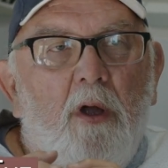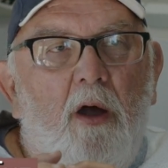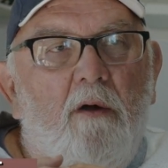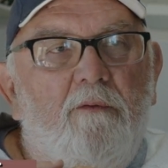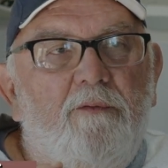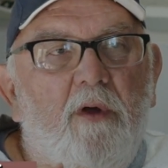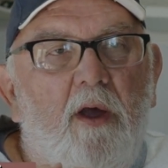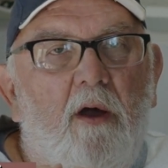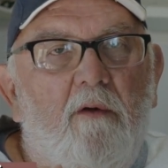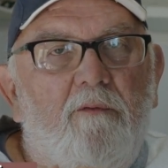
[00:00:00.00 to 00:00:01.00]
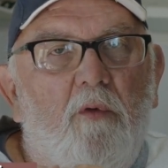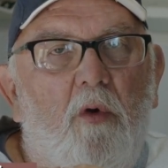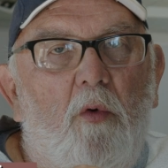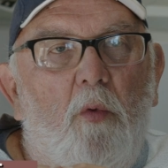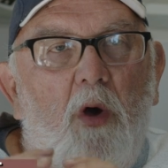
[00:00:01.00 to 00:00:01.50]
of
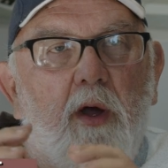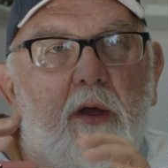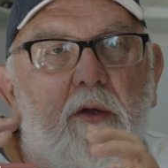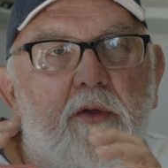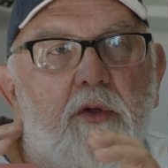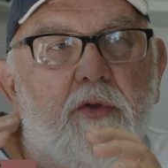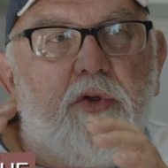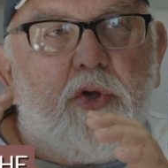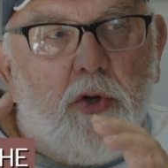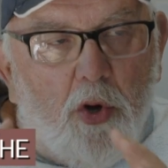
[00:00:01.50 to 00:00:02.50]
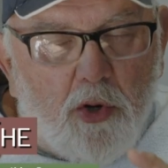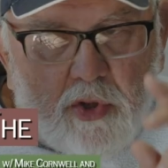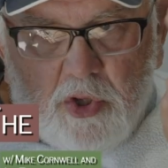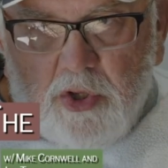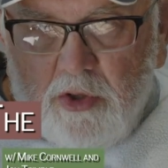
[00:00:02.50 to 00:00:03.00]
what the
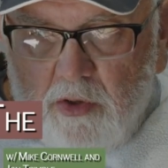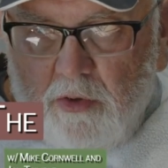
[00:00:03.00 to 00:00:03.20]
church